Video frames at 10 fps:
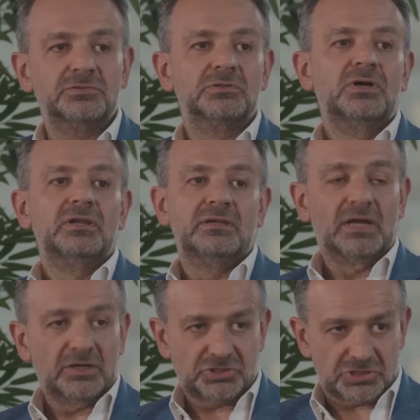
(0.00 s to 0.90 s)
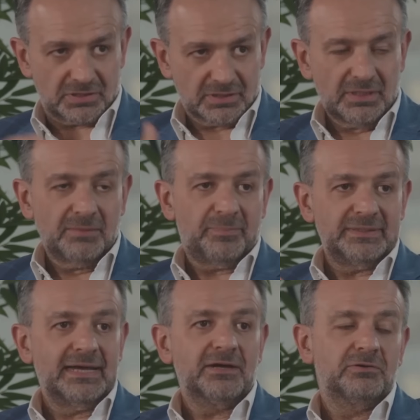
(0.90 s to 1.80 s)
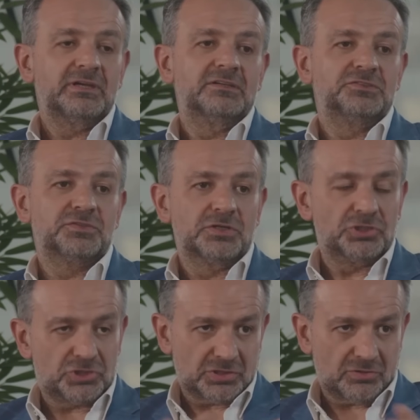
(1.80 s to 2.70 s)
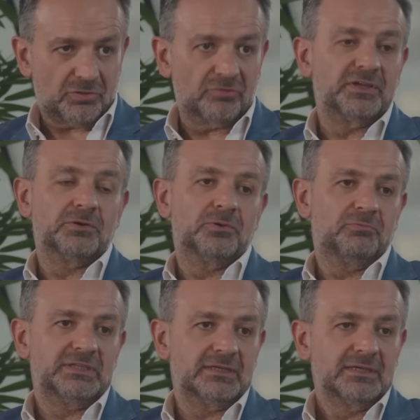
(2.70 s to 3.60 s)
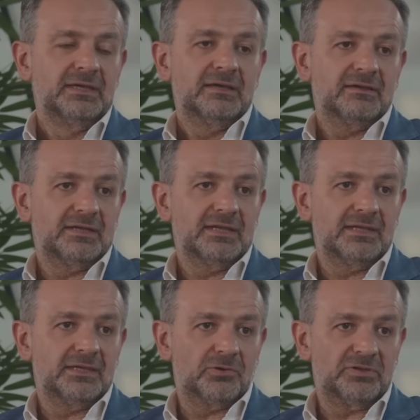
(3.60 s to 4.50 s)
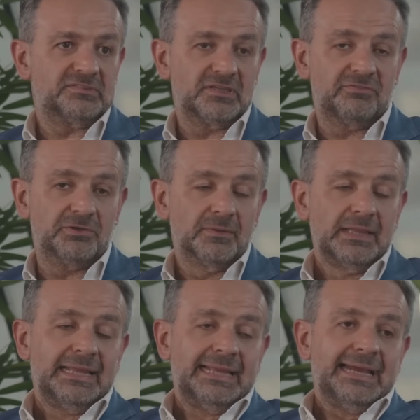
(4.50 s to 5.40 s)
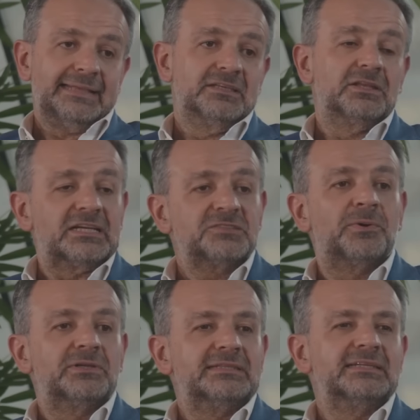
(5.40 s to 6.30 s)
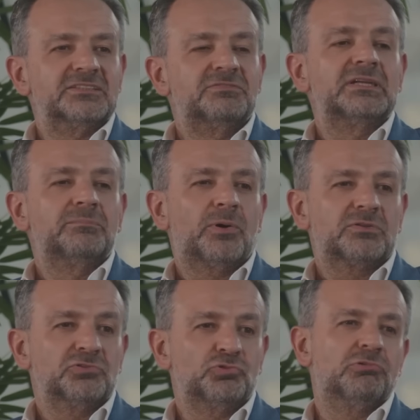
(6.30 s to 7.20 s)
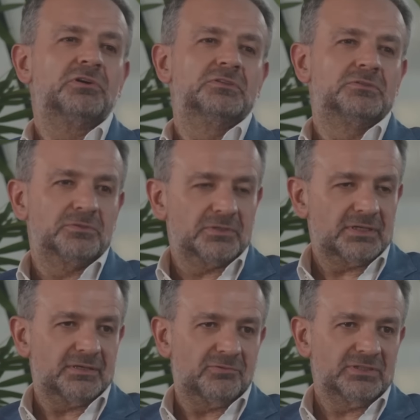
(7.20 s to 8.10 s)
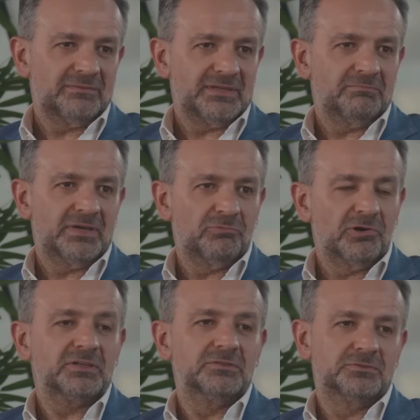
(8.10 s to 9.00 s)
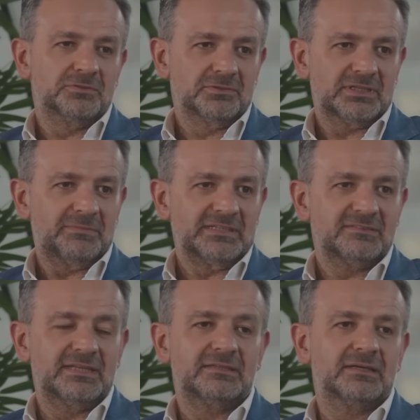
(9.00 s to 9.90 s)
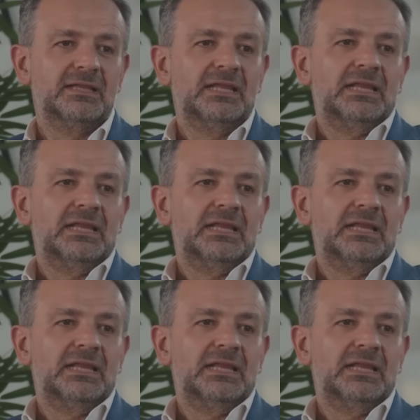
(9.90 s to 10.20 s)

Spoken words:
to nurture pedagogy and research overall with a really holistic view. And then the last point, I think, is very important to walk the talk. What I mean by walking the talk, it means that